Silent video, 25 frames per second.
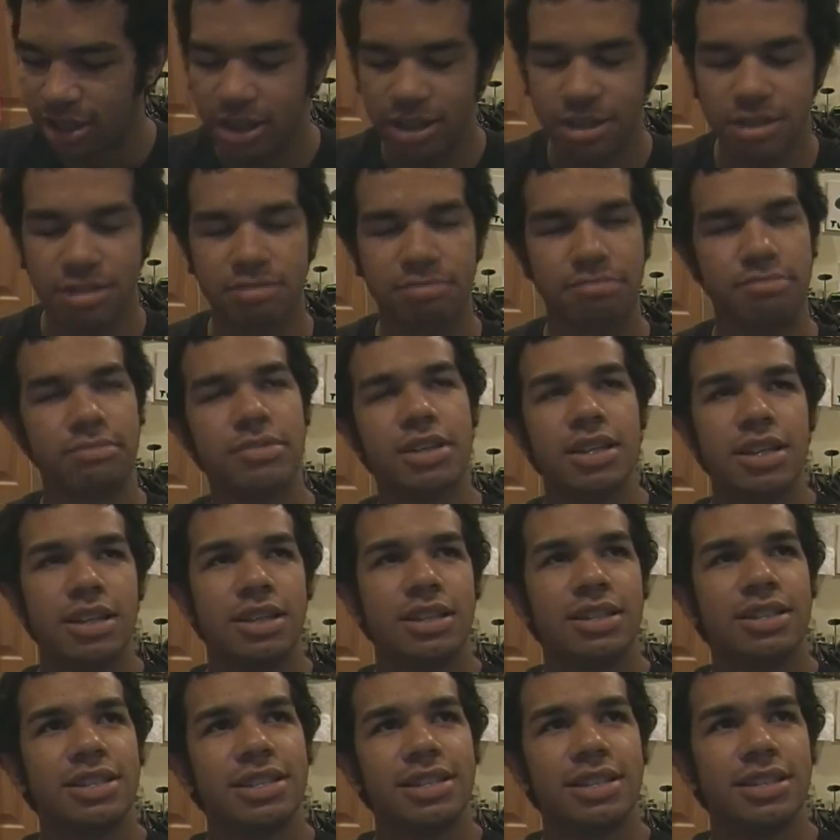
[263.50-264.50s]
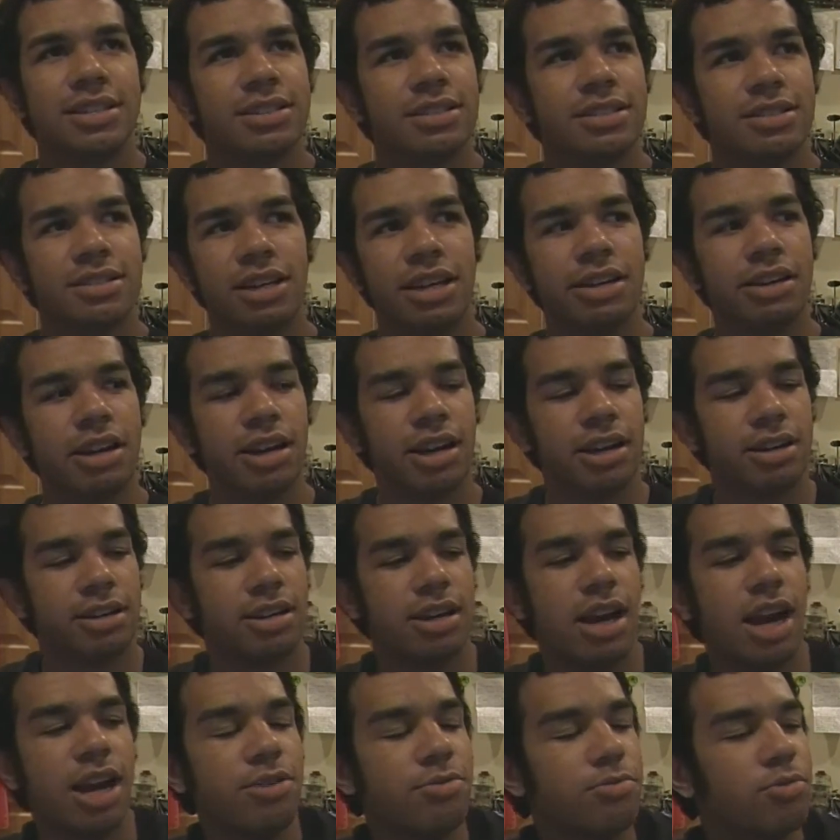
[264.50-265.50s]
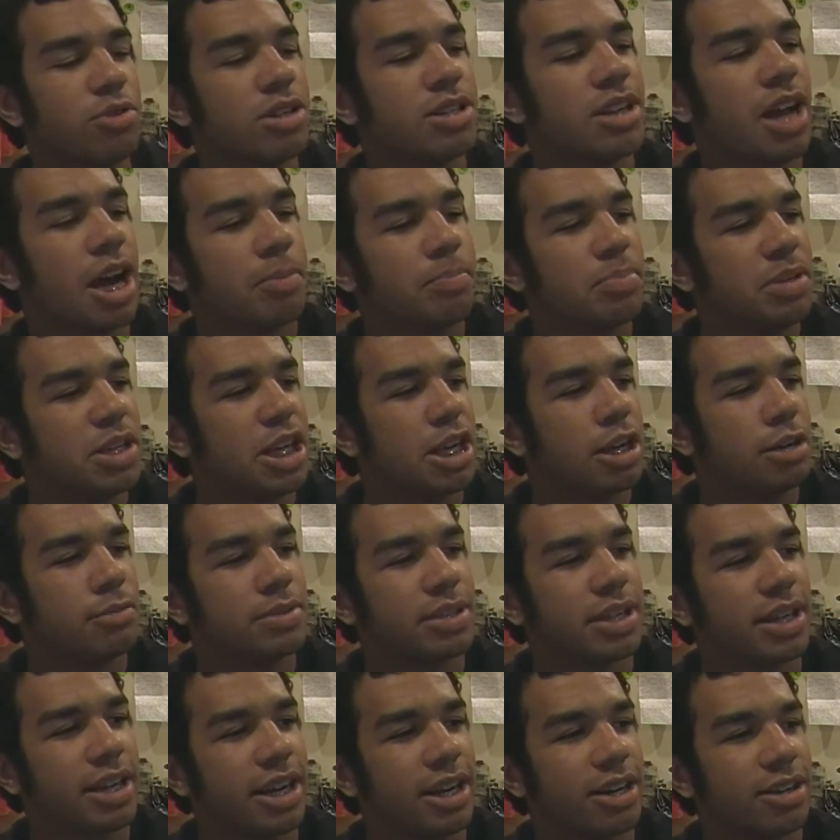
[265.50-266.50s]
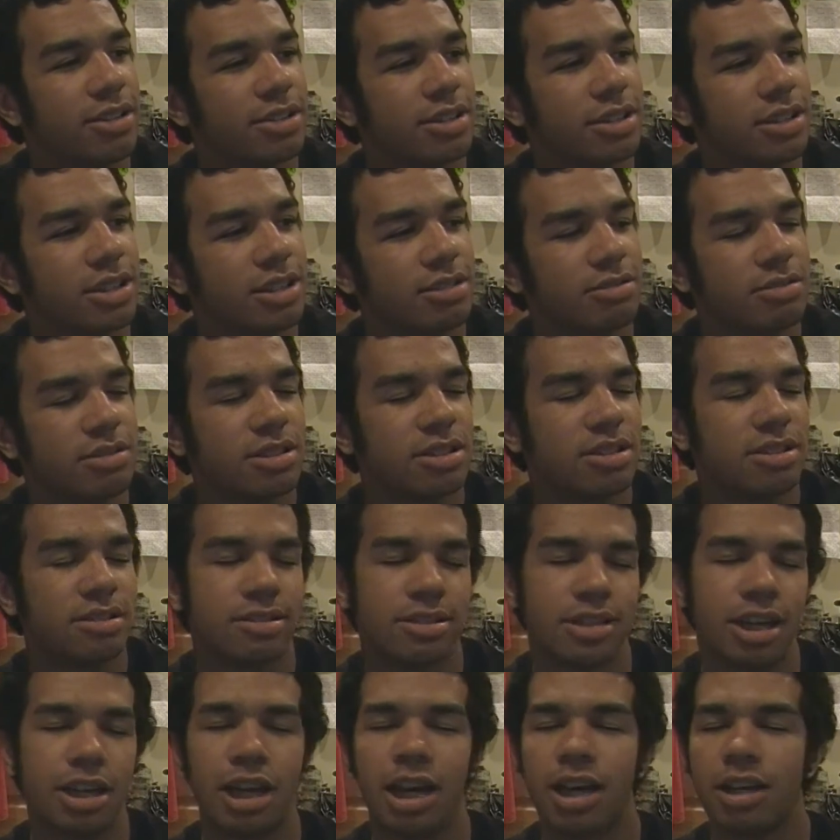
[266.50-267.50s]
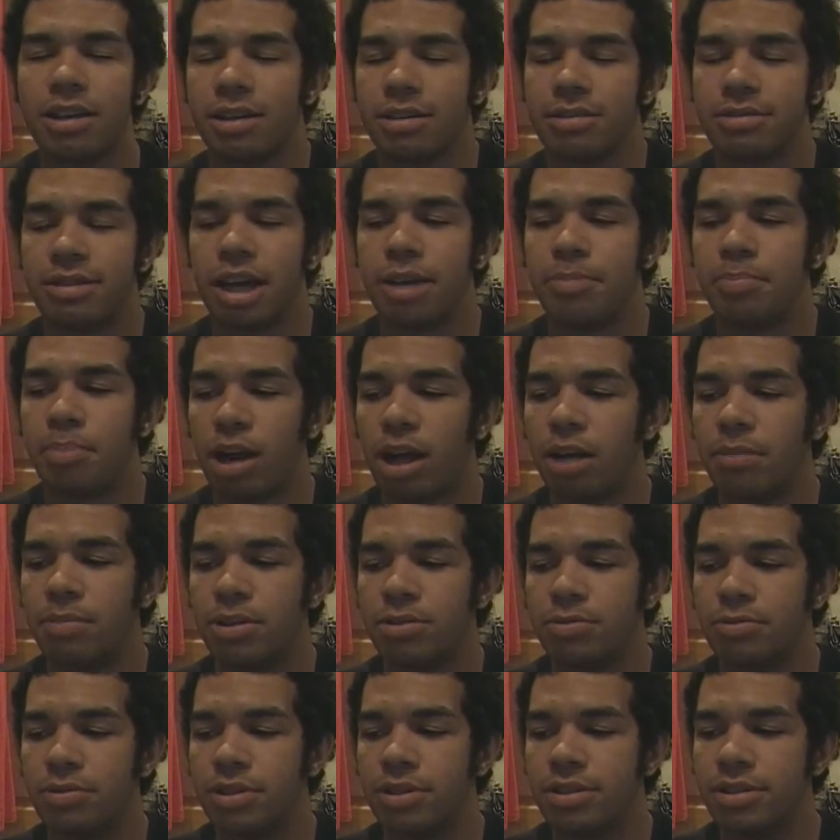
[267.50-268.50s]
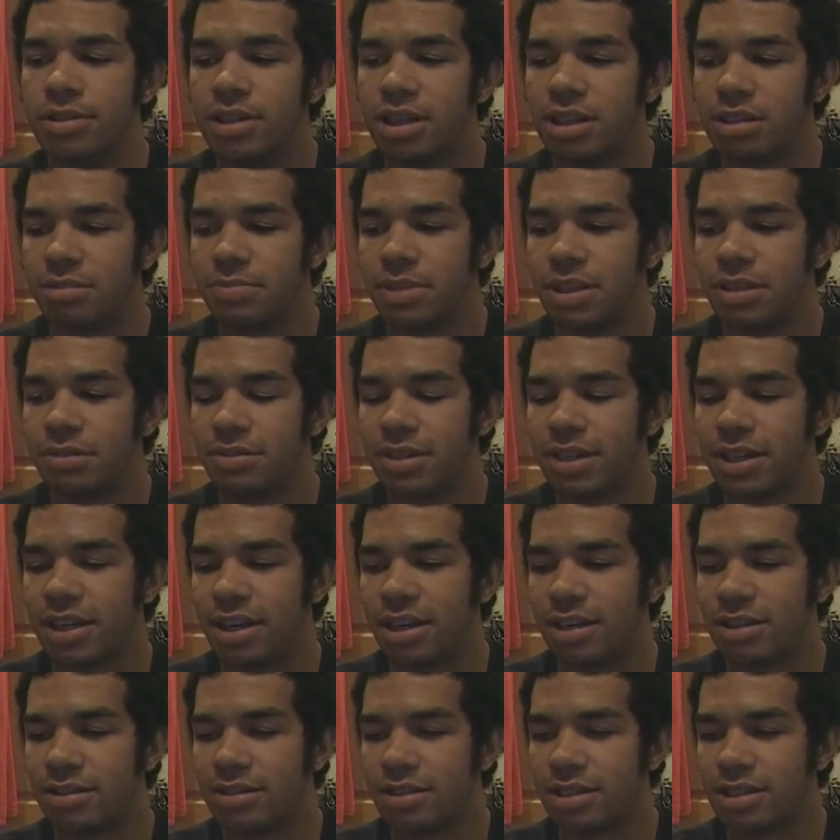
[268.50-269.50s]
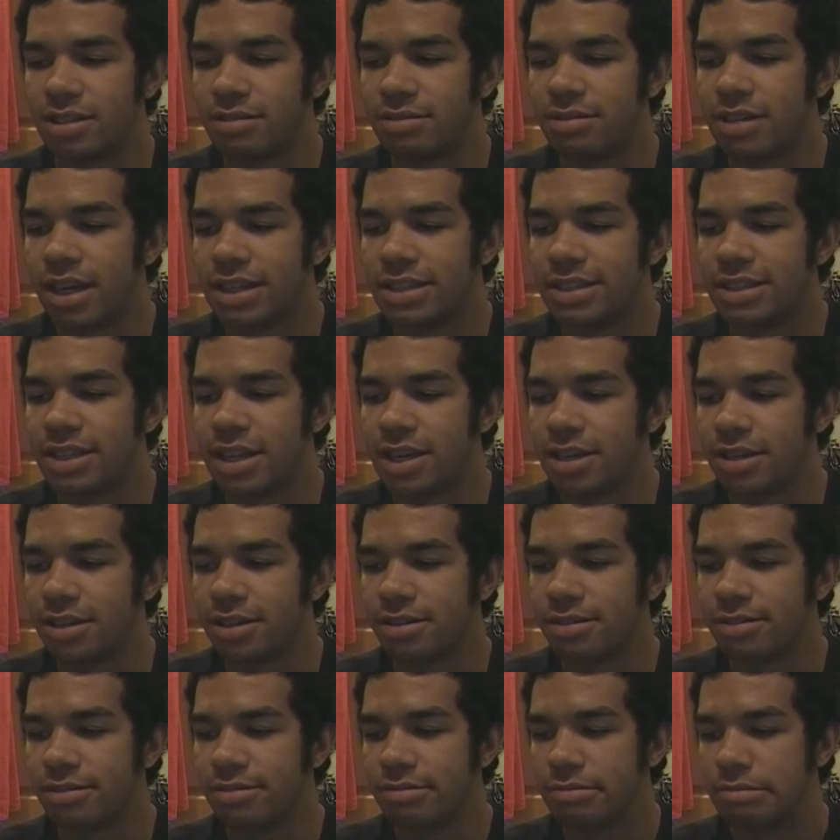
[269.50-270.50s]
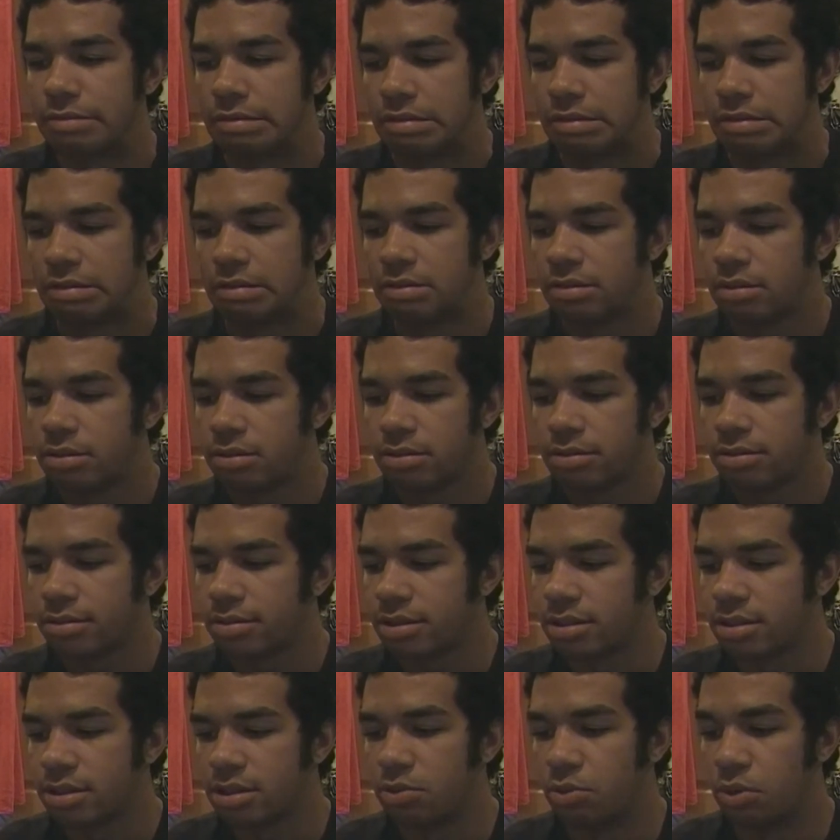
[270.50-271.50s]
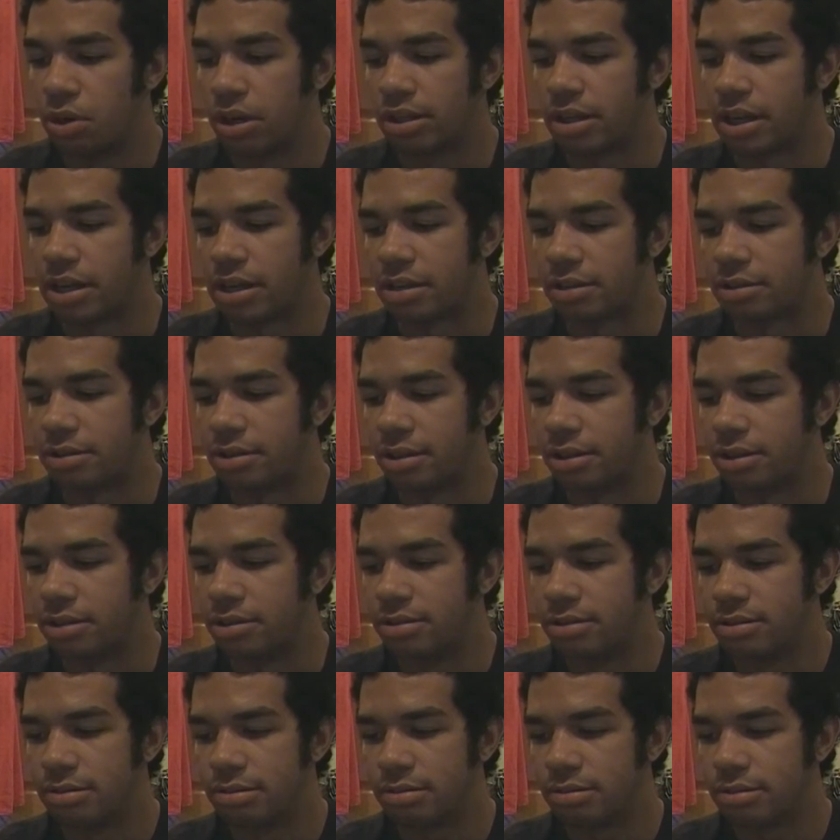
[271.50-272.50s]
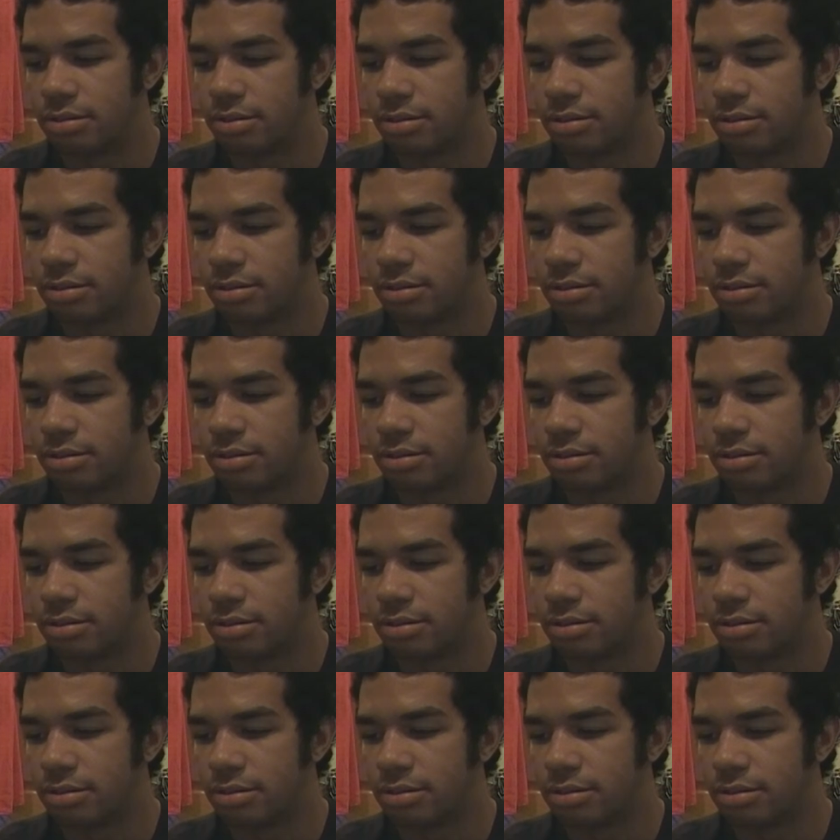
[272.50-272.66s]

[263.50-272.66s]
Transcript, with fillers: like, I, I, I would not be able to handle that. Well, I, I, I probably would. I would be able to handle it. I'd, I'd take it. I wouldn't like it, though.